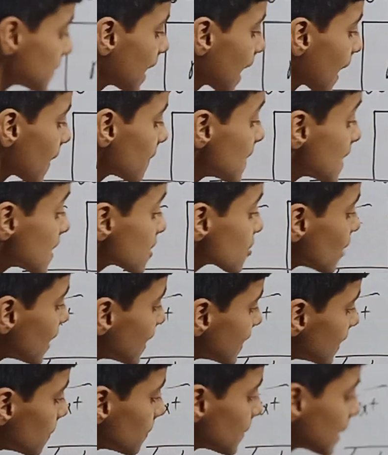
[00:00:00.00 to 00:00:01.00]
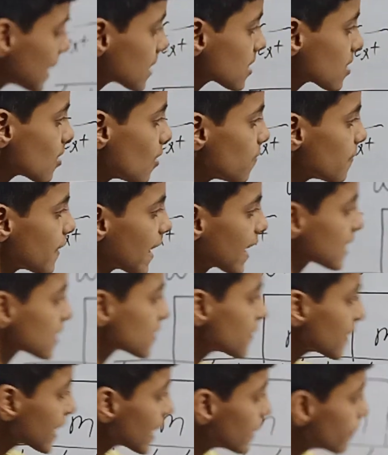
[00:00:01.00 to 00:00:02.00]
we have, so at the place of x,
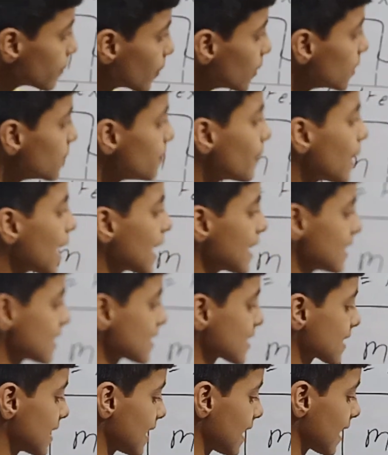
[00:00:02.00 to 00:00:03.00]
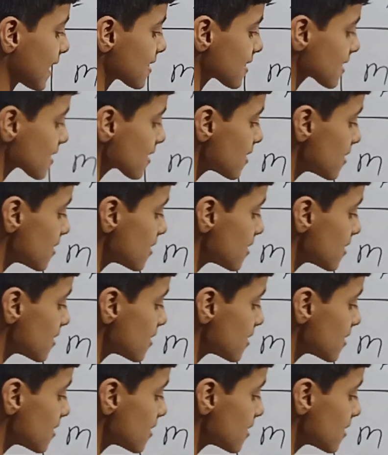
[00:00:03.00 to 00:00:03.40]
we can put minus kx.